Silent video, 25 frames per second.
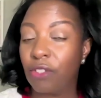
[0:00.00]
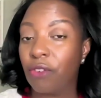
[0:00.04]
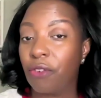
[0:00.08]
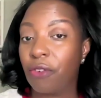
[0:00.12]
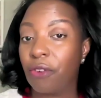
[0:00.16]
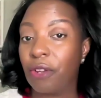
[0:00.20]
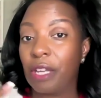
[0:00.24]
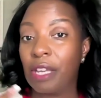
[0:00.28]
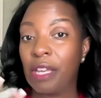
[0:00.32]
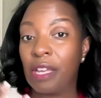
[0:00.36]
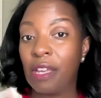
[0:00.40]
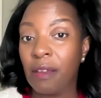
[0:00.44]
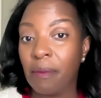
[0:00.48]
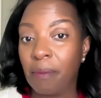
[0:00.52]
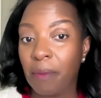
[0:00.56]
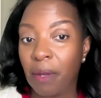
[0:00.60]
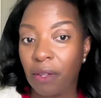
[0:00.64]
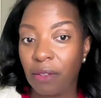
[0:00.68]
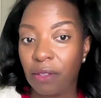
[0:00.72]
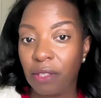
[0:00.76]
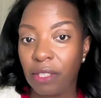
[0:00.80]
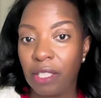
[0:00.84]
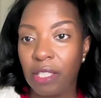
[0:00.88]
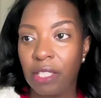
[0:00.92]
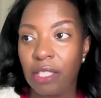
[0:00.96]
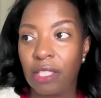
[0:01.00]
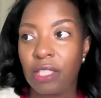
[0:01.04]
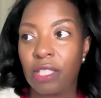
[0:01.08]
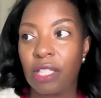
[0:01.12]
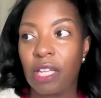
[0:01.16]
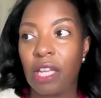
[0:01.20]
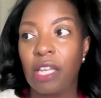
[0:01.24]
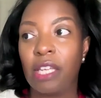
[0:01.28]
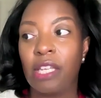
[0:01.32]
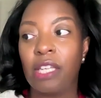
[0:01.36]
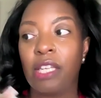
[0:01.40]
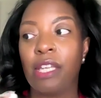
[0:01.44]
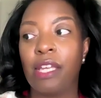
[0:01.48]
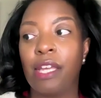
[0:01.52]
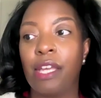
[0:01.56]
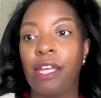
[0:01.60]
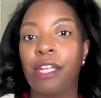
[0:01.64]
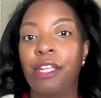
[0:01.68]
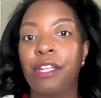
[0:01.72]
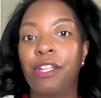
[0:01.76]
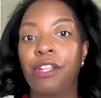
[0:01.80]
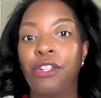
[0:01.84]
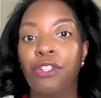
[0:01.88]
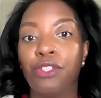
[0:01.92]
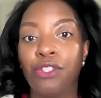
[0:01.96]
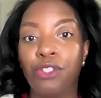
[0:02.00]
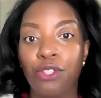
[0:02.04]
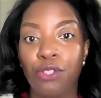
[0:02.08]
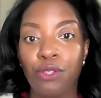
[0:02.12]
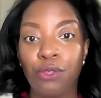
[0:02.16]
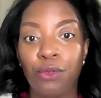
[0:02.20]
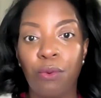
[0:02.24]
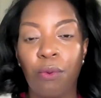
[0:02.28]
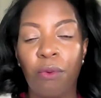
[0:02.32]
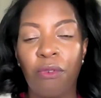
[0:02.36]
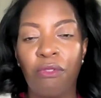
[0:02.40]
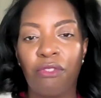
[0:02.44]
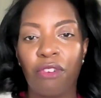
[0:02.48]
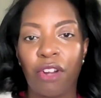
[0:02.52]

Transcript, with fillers: your email list, and get new,